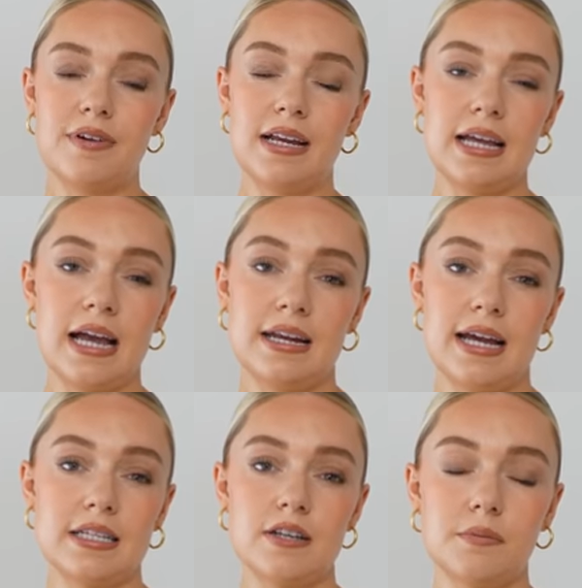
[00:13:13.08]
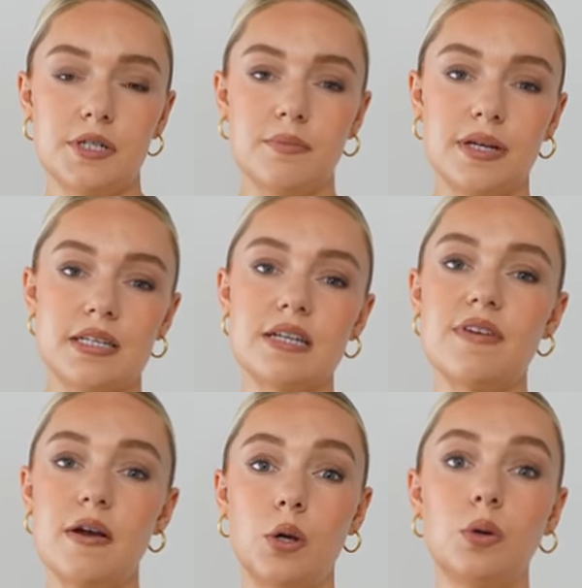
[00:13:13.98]
a really nice option because it's
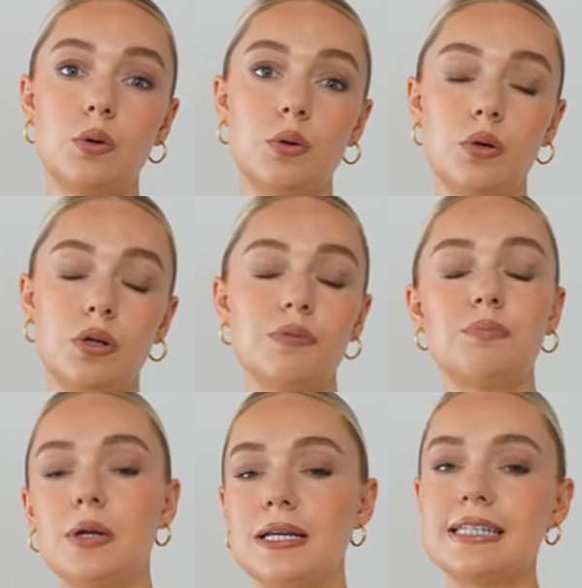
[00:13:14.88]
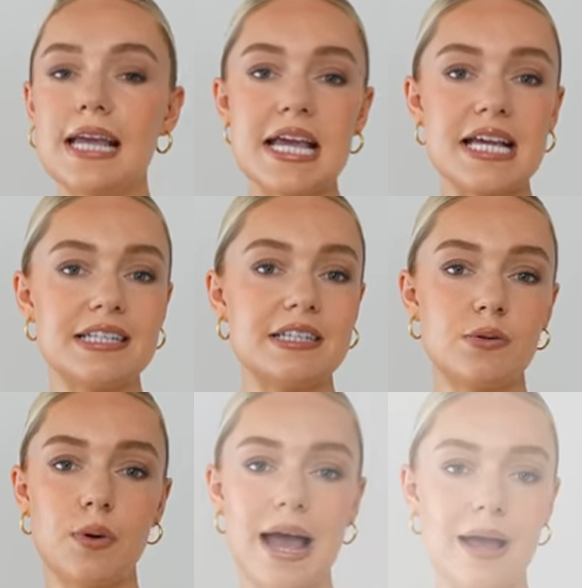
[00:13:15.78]
very cool, breezy, easy
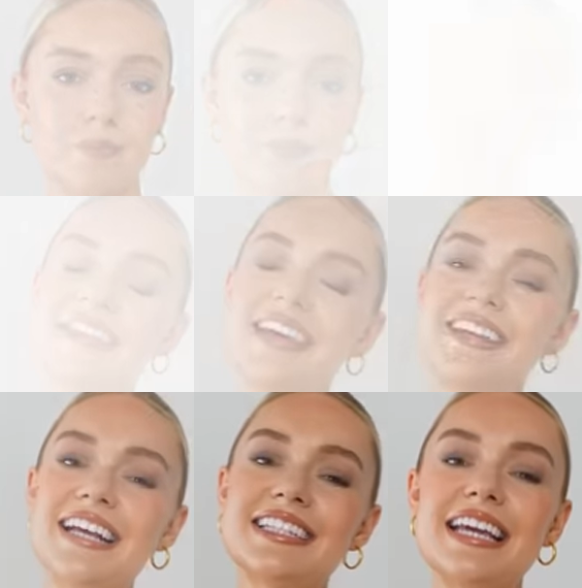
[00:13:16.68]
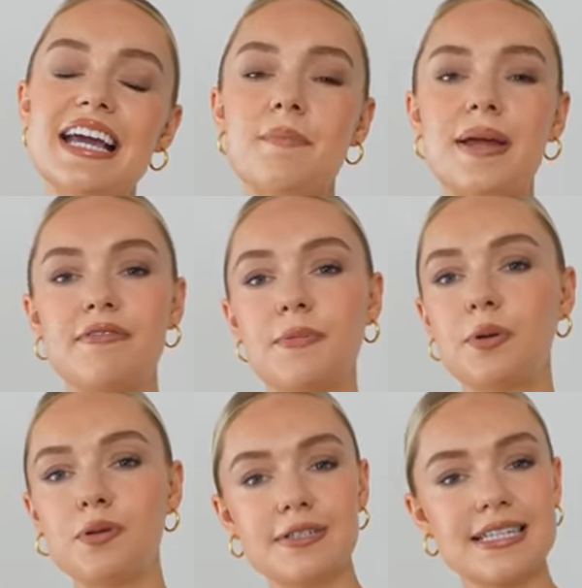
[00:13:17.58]
to wear. And then lastly, a bit of a
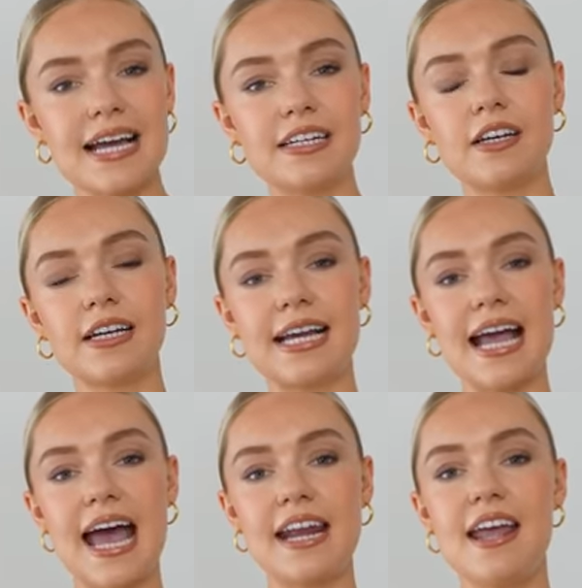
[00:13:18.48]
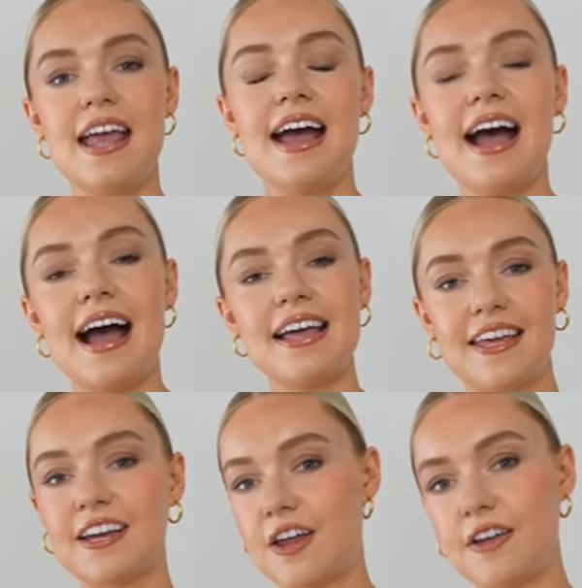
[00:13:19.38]
poolside look again. I
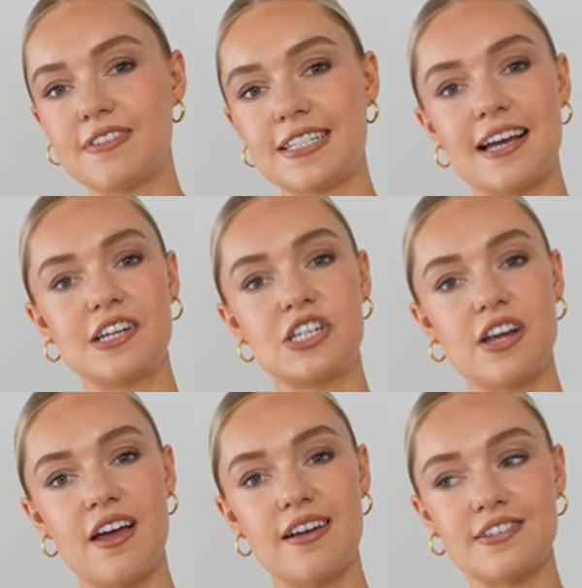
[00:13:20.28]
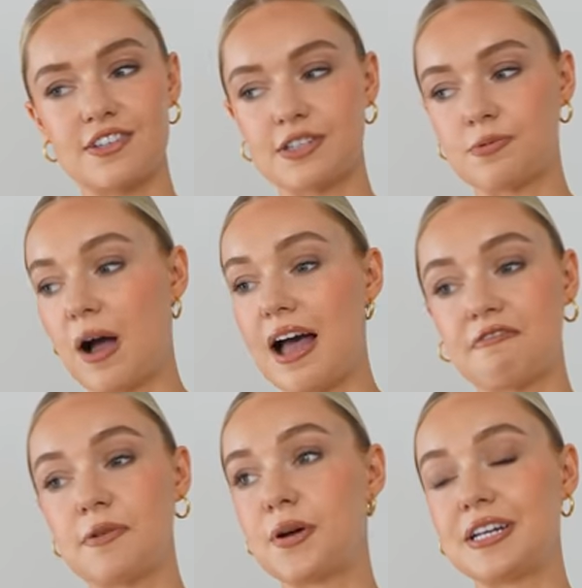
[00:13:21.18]
think an oversized shirt is just what
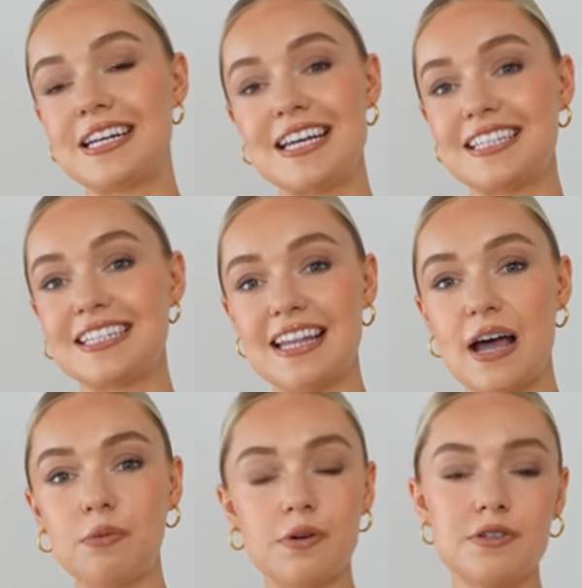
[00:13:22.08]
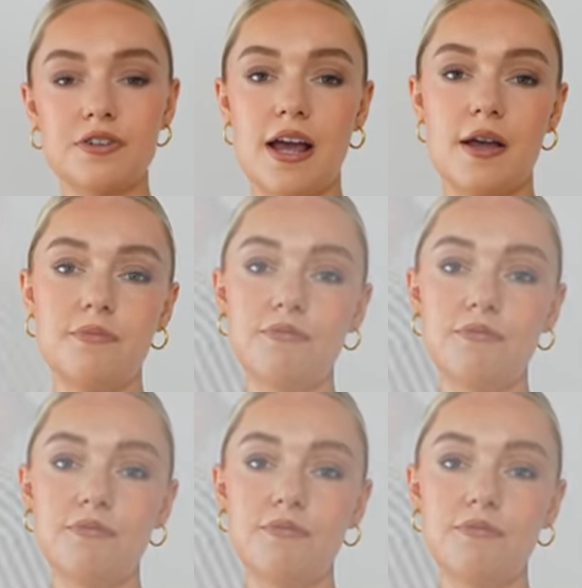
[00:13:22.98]
everybody needs in their wardrobe